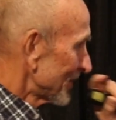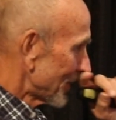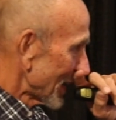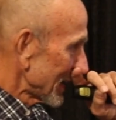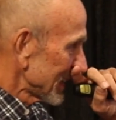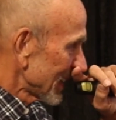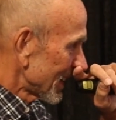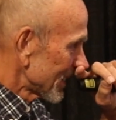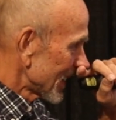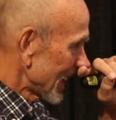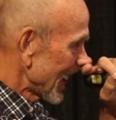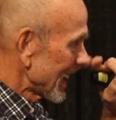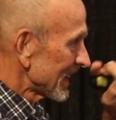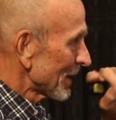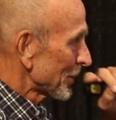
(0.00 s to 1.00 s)
Finally, I'm
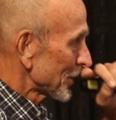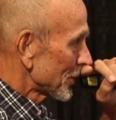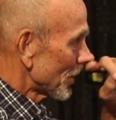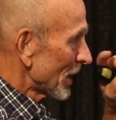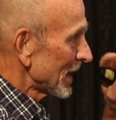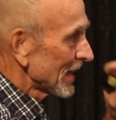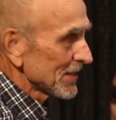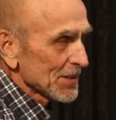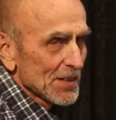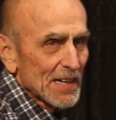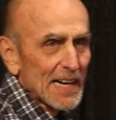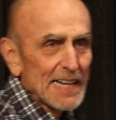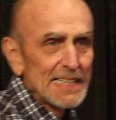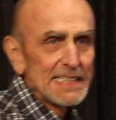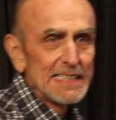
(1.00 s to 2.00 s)
going to end up with one other
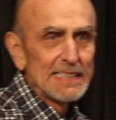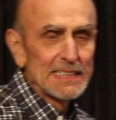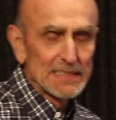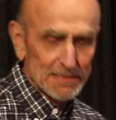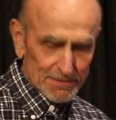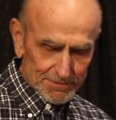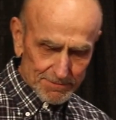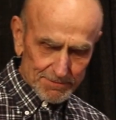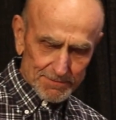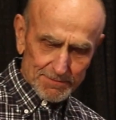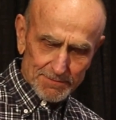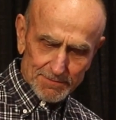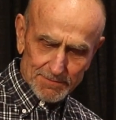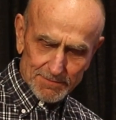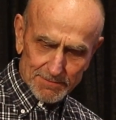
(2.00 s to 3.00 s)
idea.
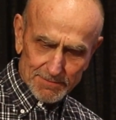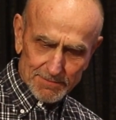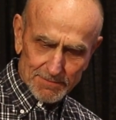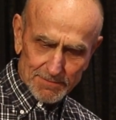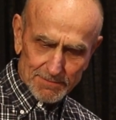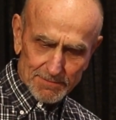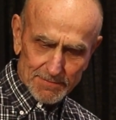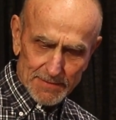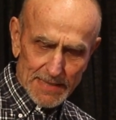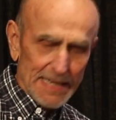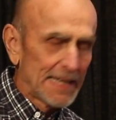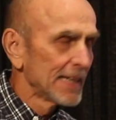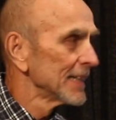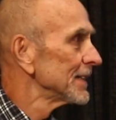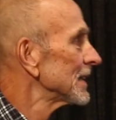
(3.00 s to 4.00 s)

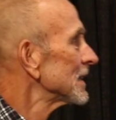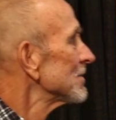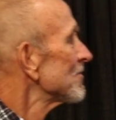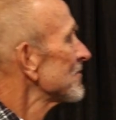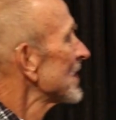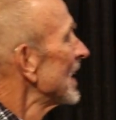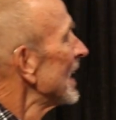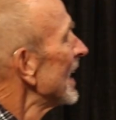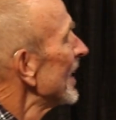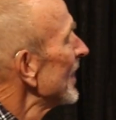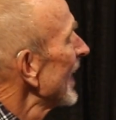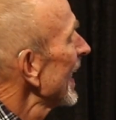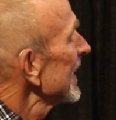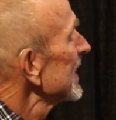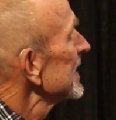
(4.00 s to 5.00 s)
And
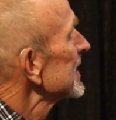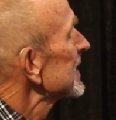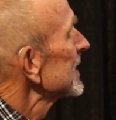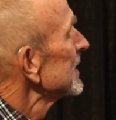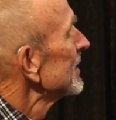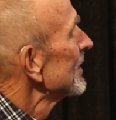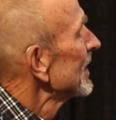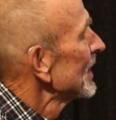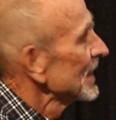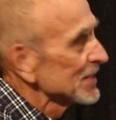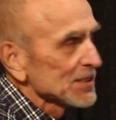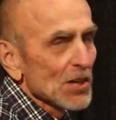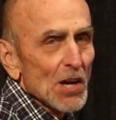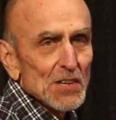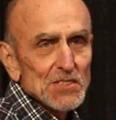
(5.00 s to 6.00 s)
that is,
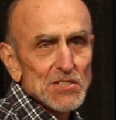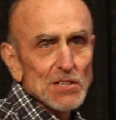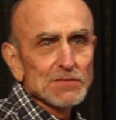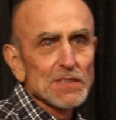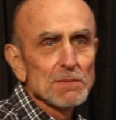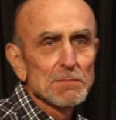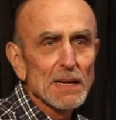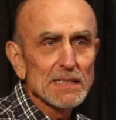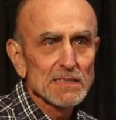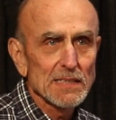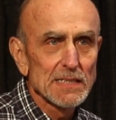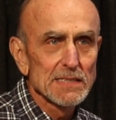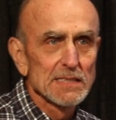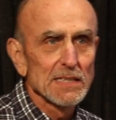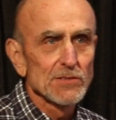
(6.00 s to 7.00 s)
it's called shifting
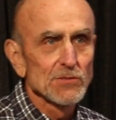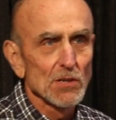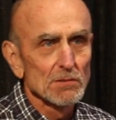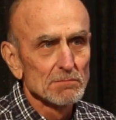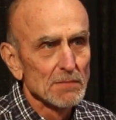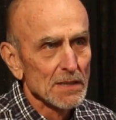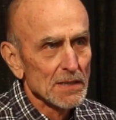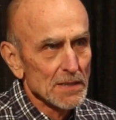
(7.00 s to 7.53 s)
baseline syndrome.